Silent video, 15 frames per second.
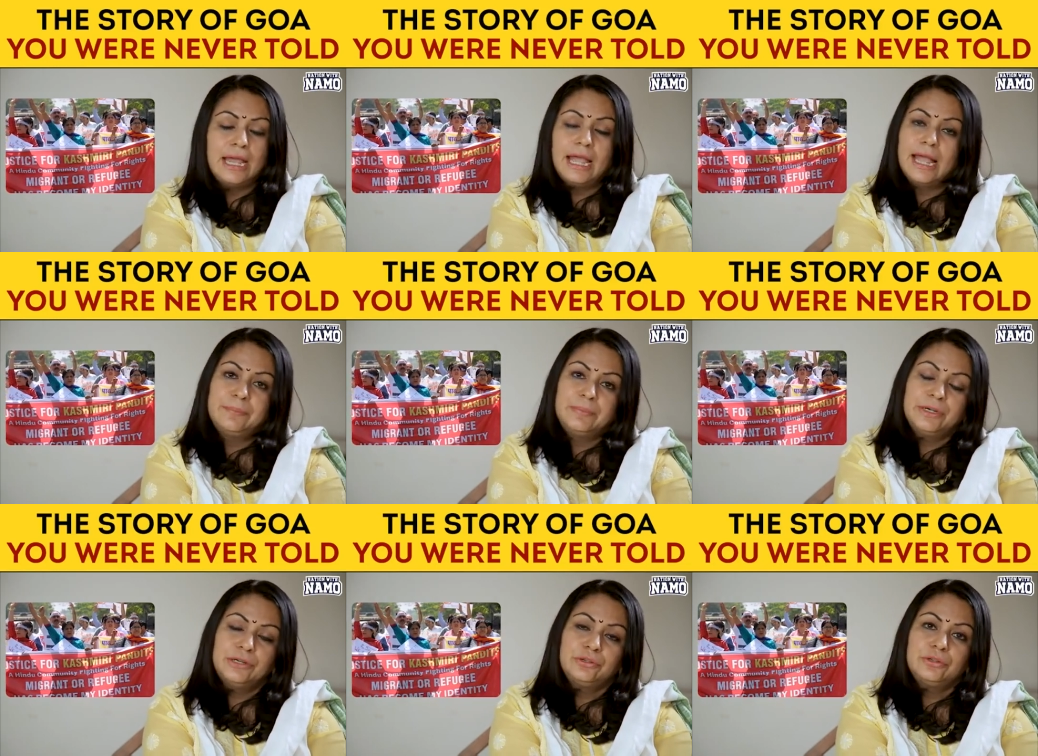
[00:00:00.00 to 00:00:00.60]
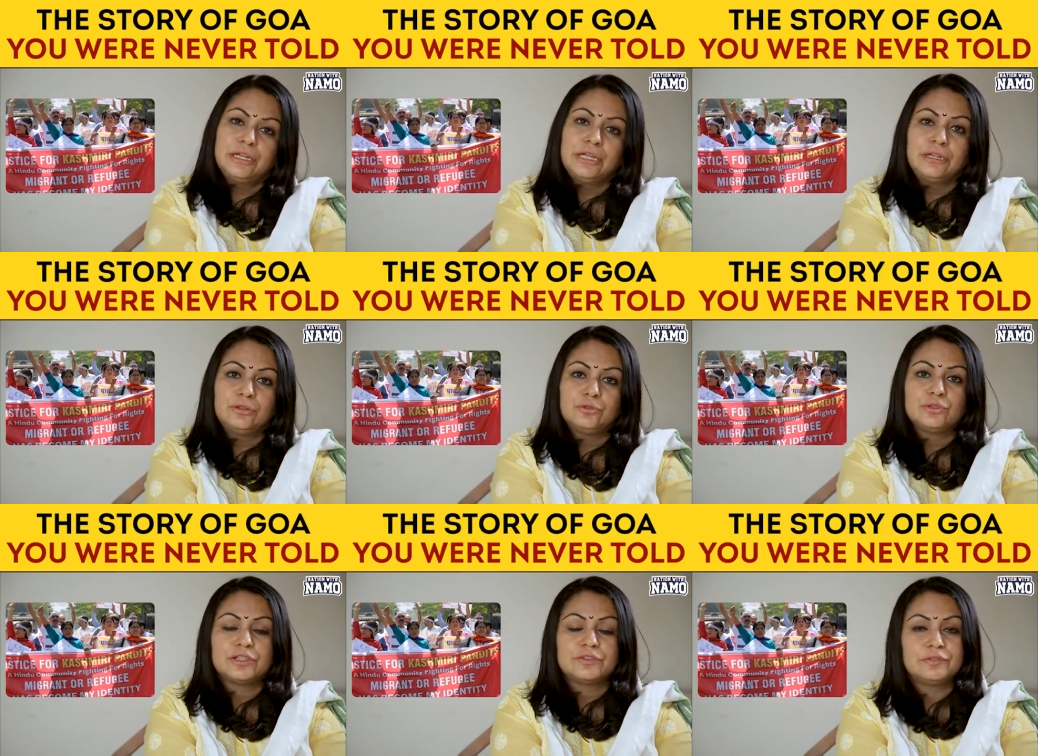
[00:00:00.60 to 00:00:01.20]
happened to the
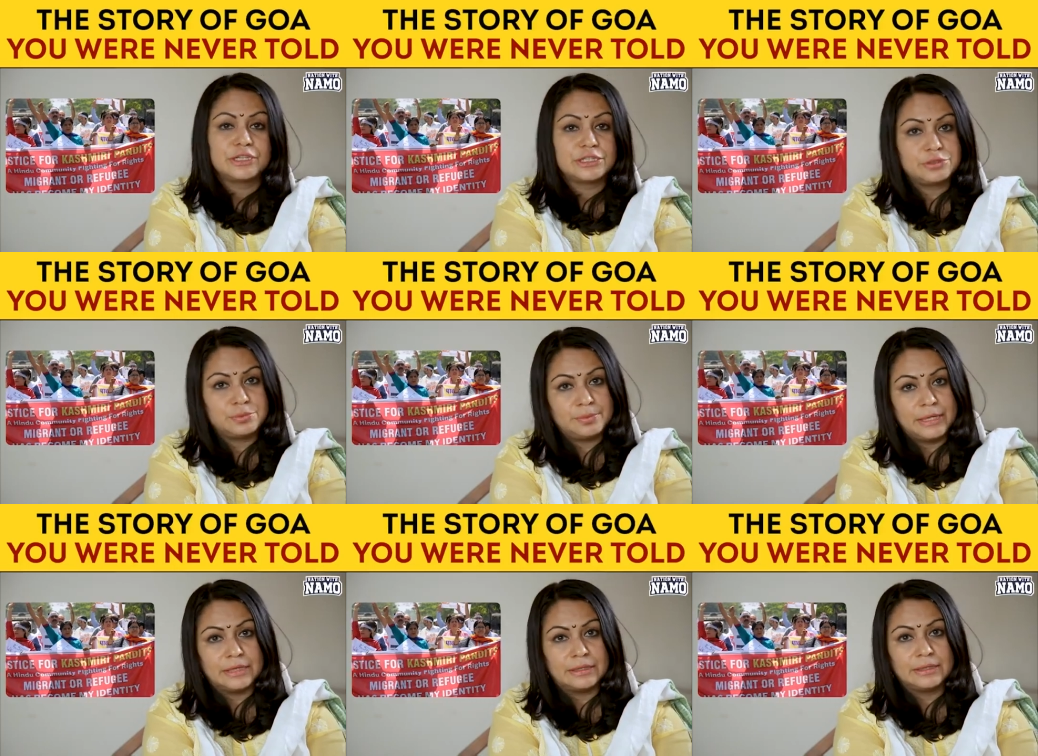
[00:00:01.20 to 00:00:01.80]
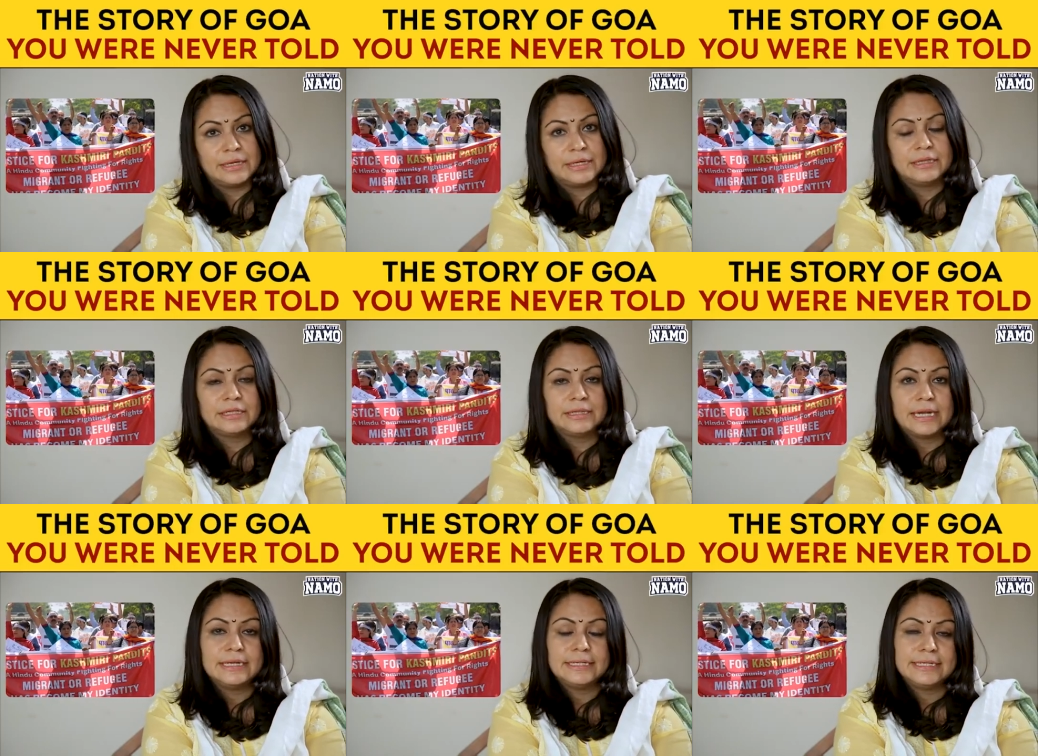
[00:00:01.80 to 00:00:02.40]
Hindus of Kashmir in
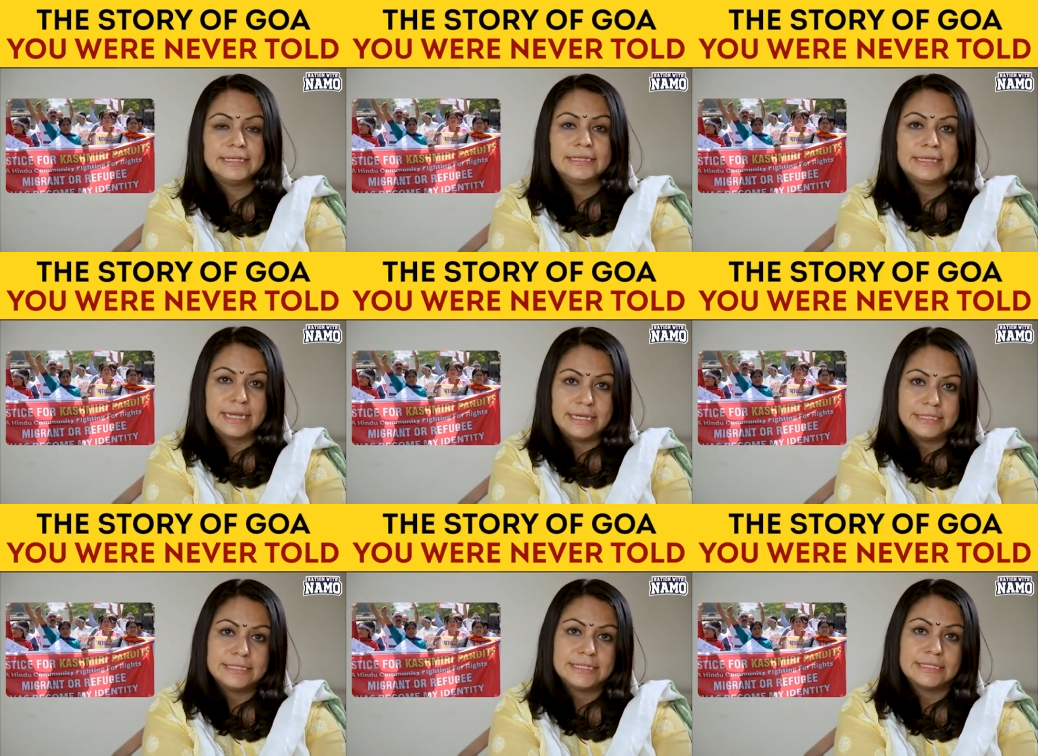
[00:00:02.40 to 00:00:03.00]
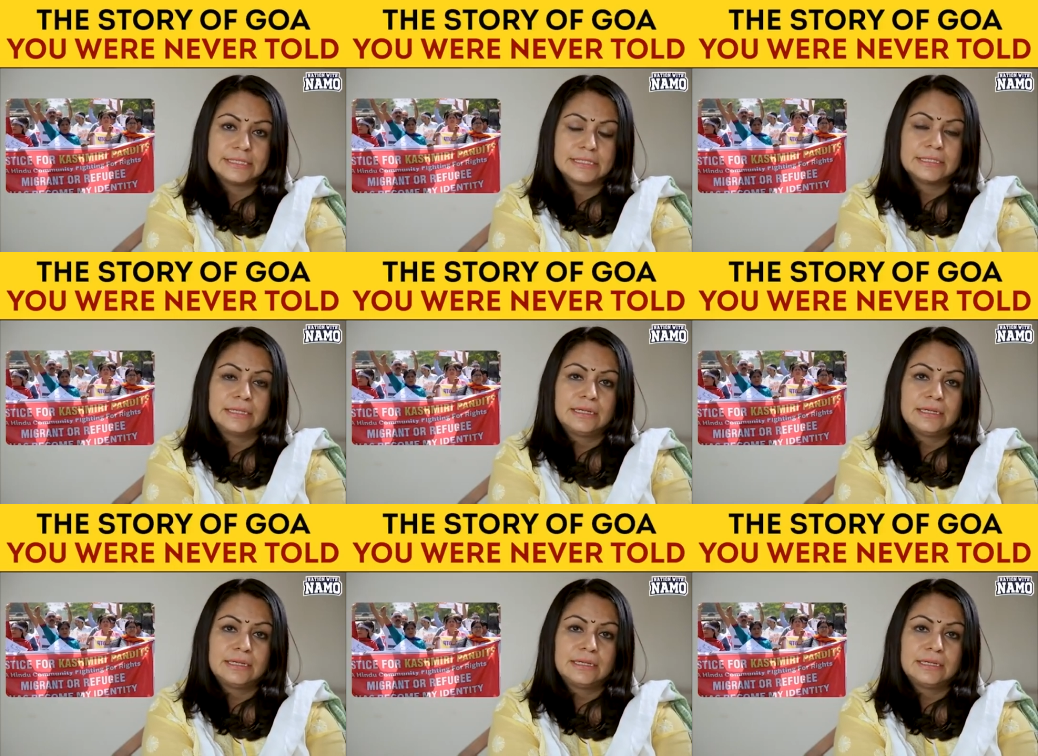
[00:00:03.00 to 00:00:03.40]
the 1990s.